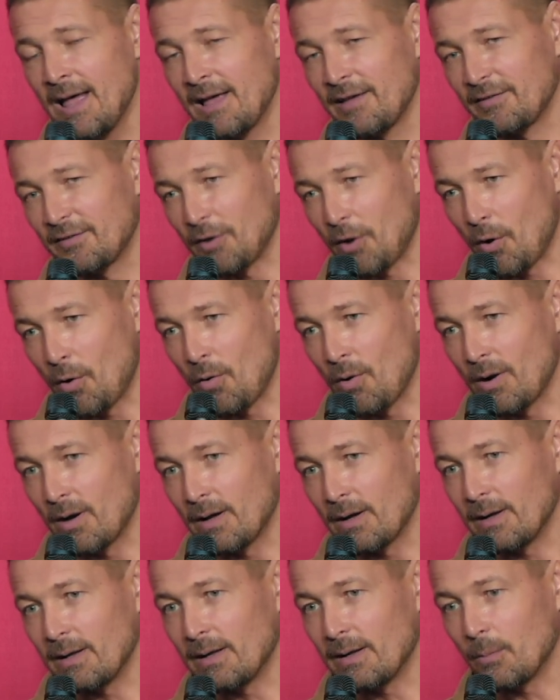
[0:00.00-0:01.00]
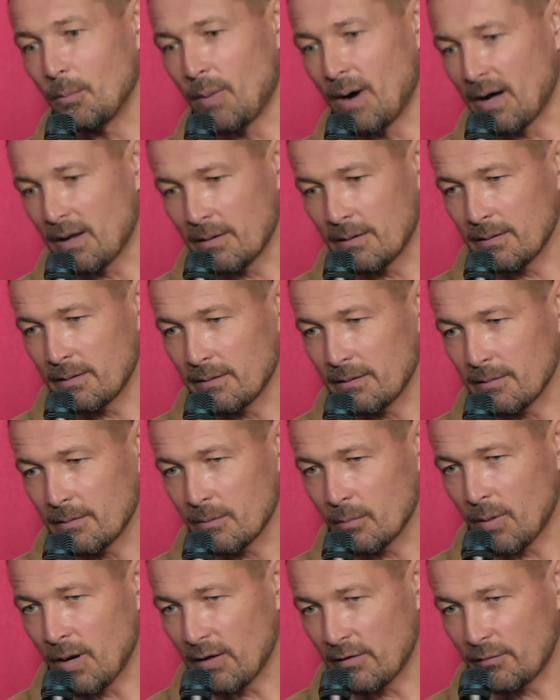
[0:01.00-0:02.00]
so one
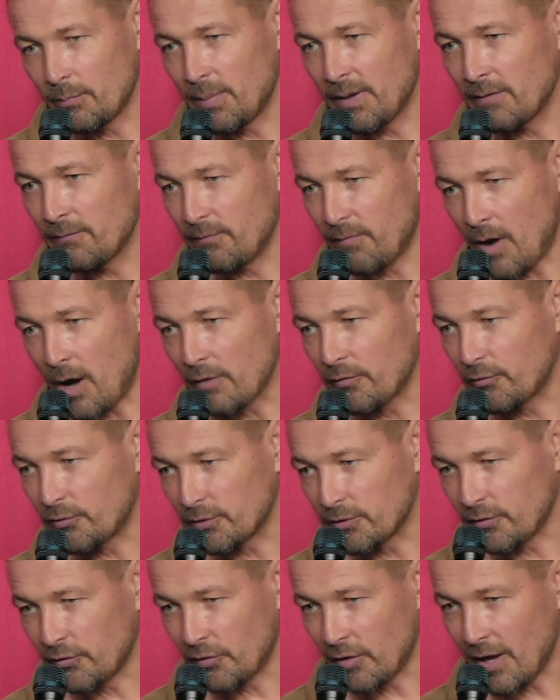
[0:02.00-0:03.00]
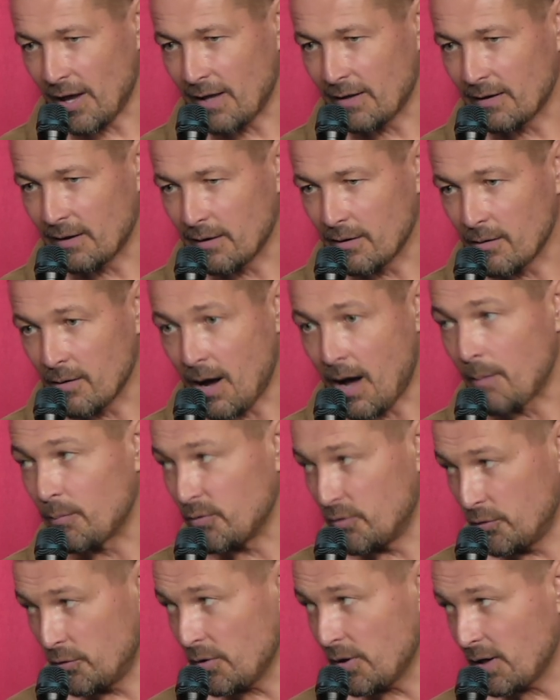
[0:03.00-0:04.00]
once ben foster said you know i'm
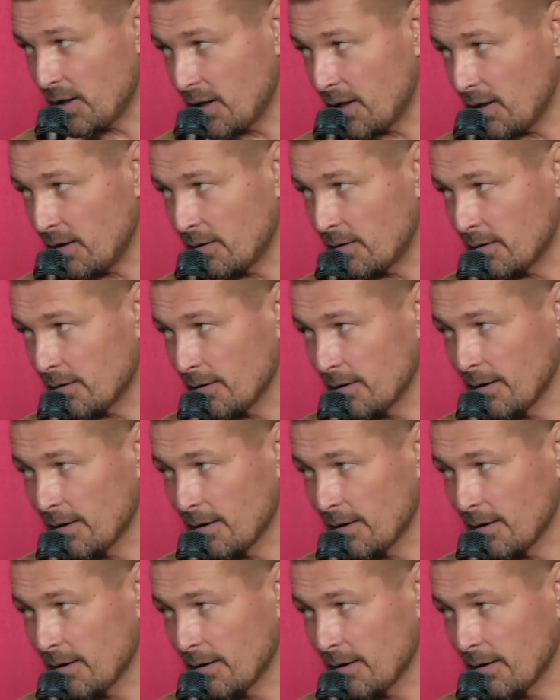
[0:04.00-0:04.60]
doing it